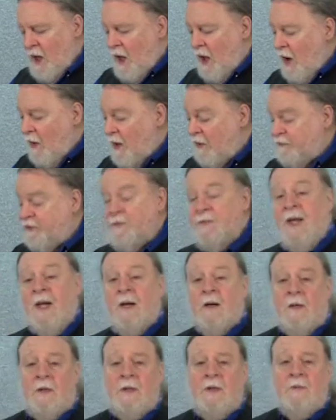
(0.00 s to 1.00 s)
All right, from
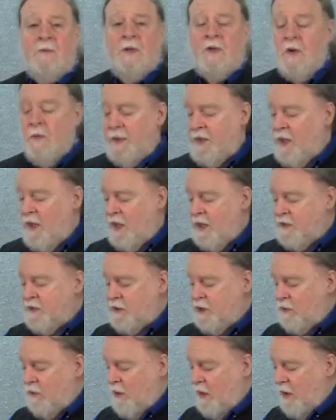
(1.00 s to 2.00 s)
there, we're going on
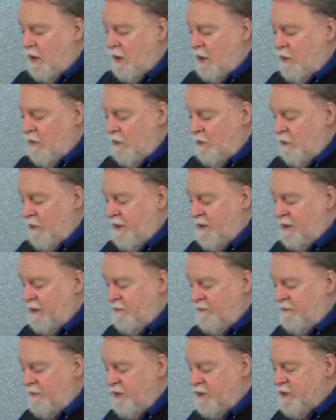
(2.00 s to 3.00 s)
to our
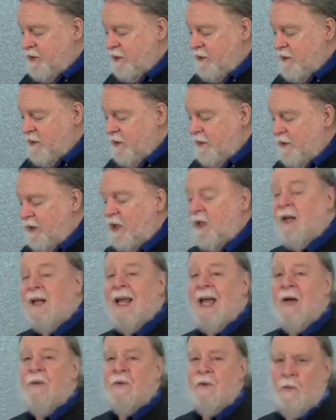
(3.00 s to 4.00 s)
weekly feature, the
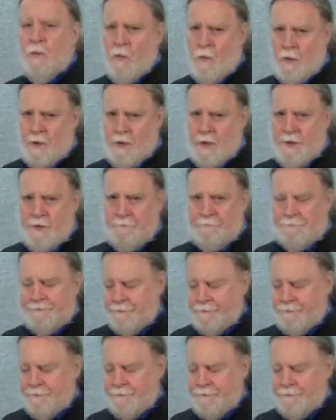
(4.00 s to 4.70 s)
Clown Award.